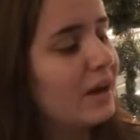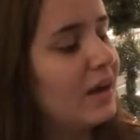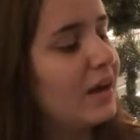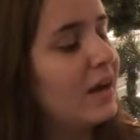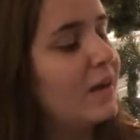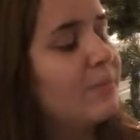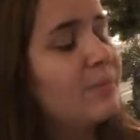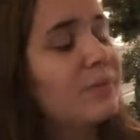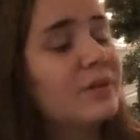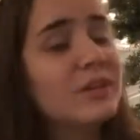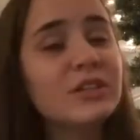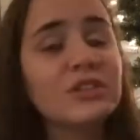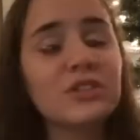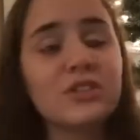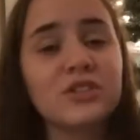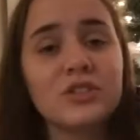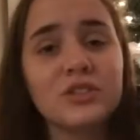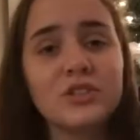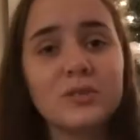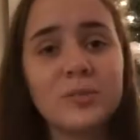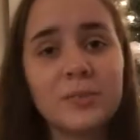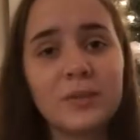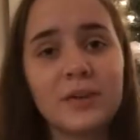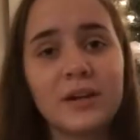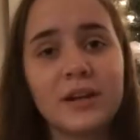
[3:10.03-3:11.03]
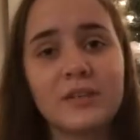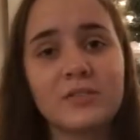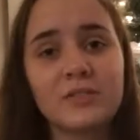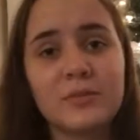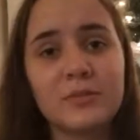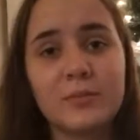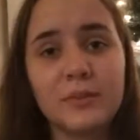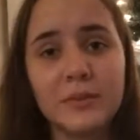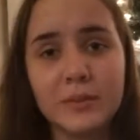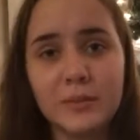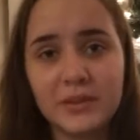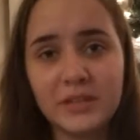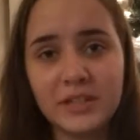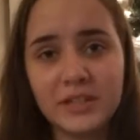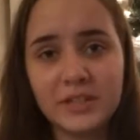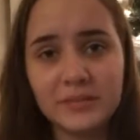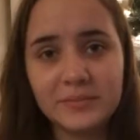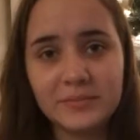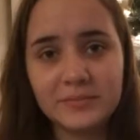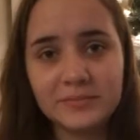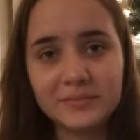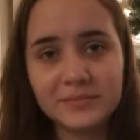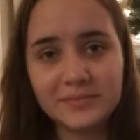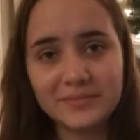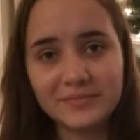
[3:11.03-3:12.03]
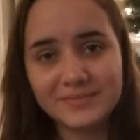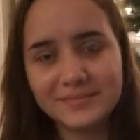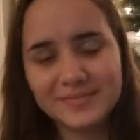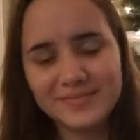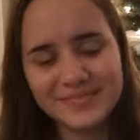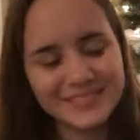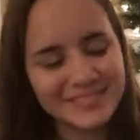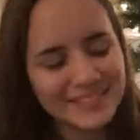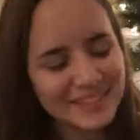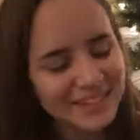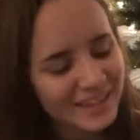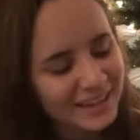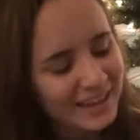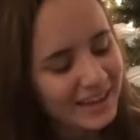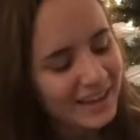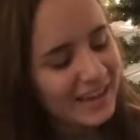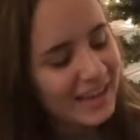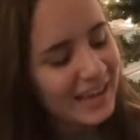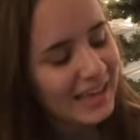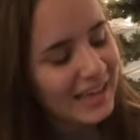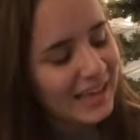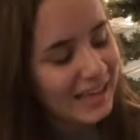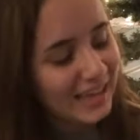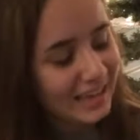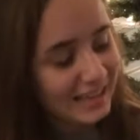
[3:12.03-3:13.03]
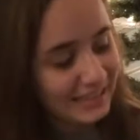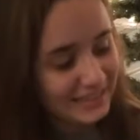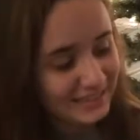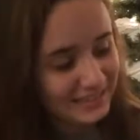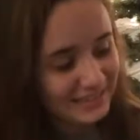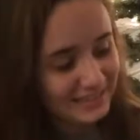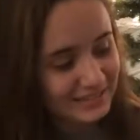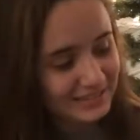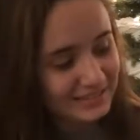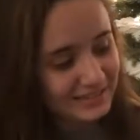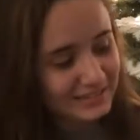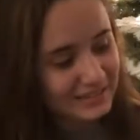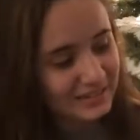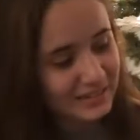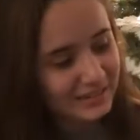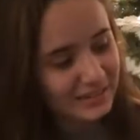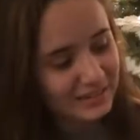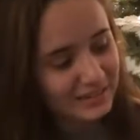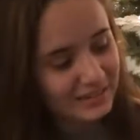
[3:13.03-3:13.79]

I'm pretty sure it's pronounced booty, and it's